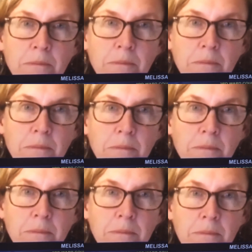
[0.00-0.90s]

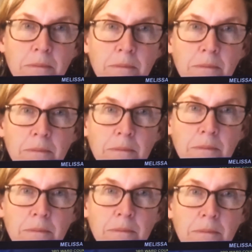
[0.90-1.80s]

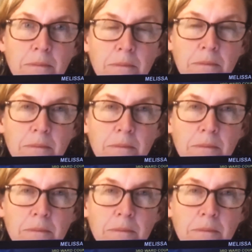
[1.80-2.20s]
[no speech]